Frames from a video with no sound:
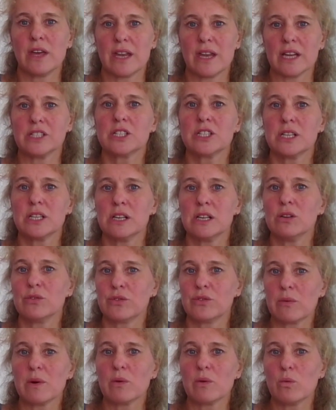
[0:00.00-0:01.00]
that actually
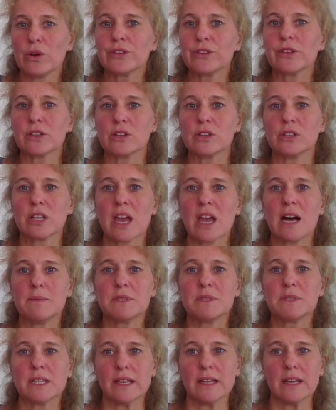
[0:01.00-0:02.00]
Lord Robert was a good
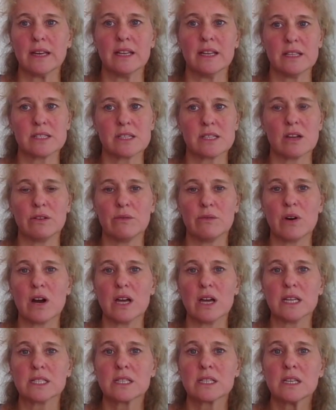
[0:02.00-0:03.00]
captain in his own
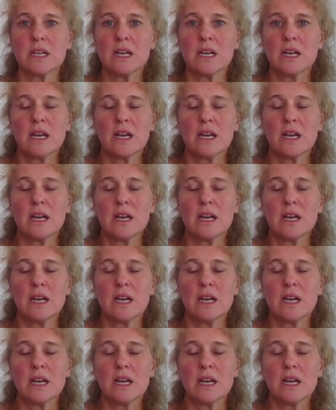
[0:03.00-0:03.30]
right.